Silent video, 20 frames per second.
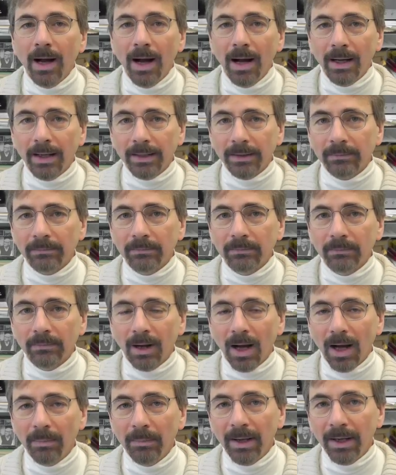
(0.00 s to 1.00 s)
Hi,
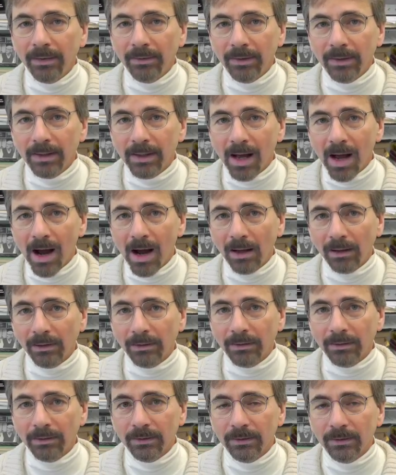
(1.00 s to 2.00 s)
I'm Anthony
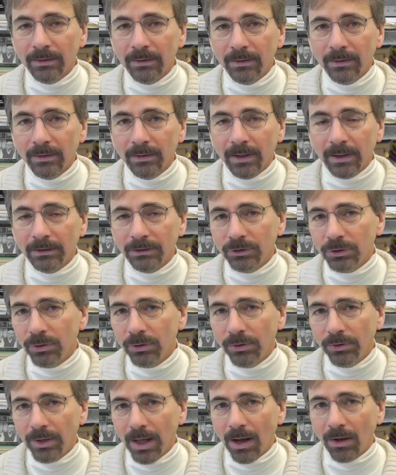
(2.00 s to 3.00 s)
Holland. In
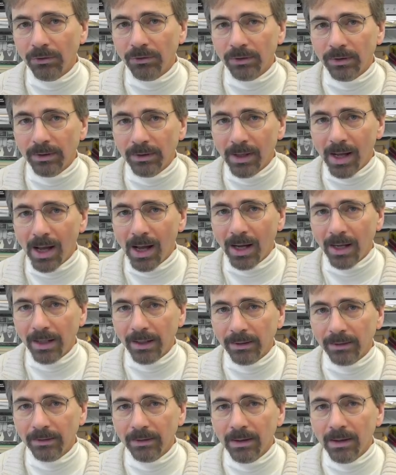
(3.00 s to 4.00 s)

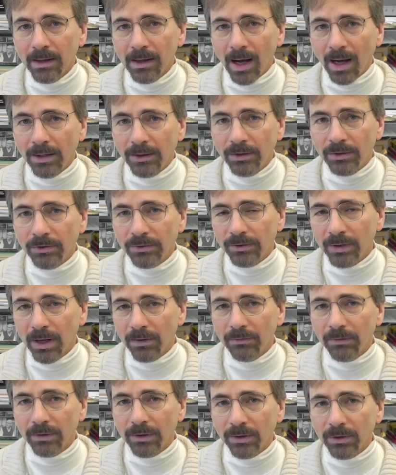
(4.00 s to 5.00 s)
2009, I
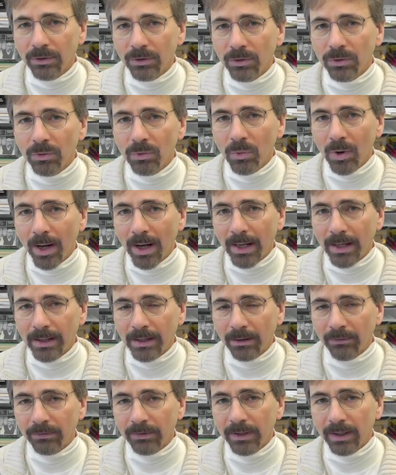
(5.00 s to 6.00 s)
discovered a new
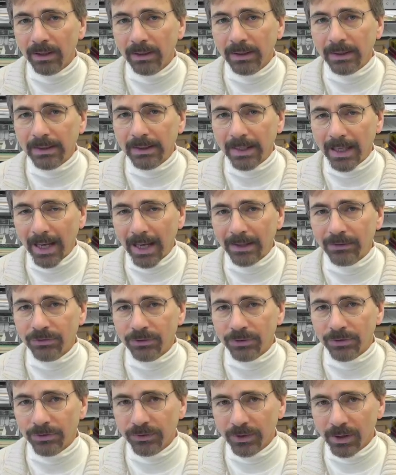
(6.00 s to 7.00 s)
way of killing
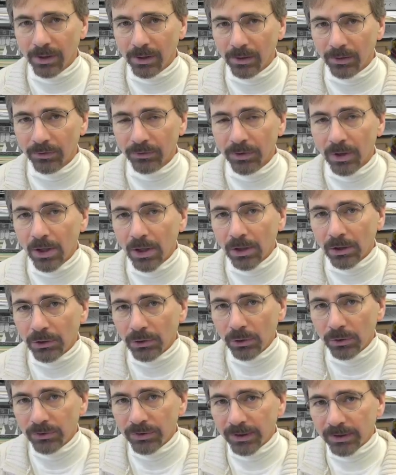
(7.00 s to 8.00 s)
cancer cells
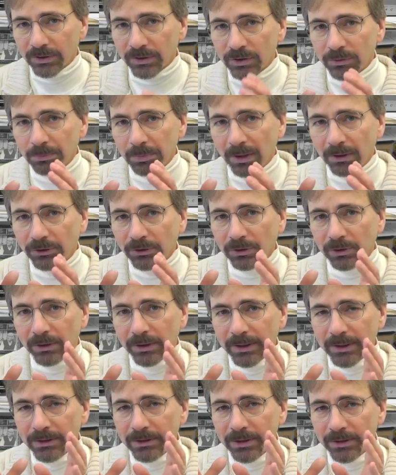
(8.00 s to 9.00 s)
using
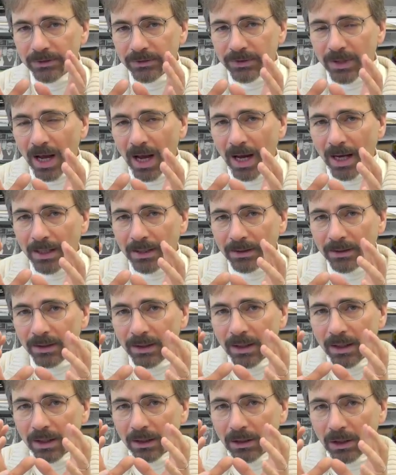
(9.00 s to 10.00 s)
specially designed,
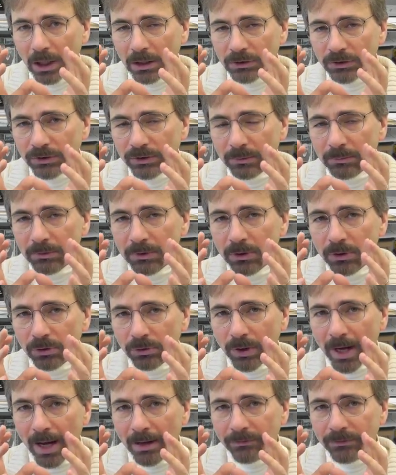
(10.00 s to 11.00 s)

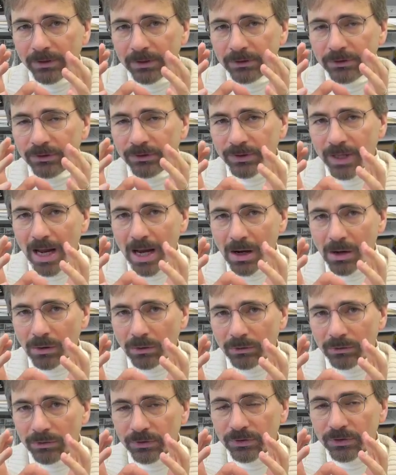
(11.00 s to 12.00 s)
custom-crafted
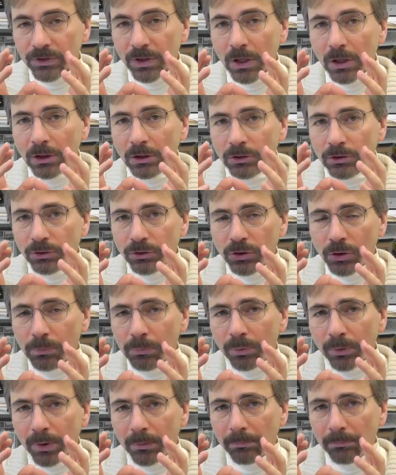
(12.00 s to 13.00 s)
sounds
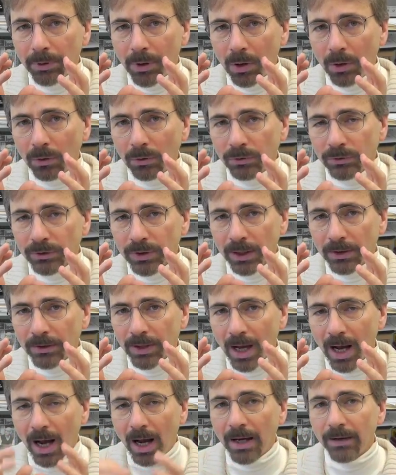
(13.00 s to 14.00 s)
superimposed
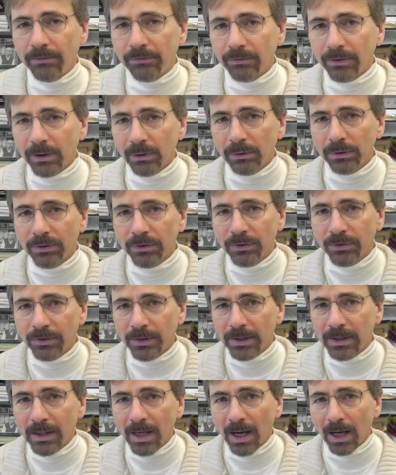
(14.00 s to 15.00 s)
onto
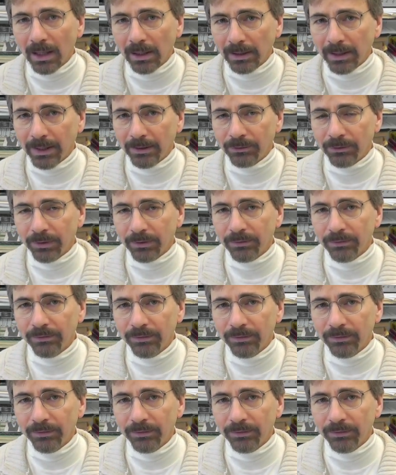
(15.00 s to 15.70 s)
high-frequency electric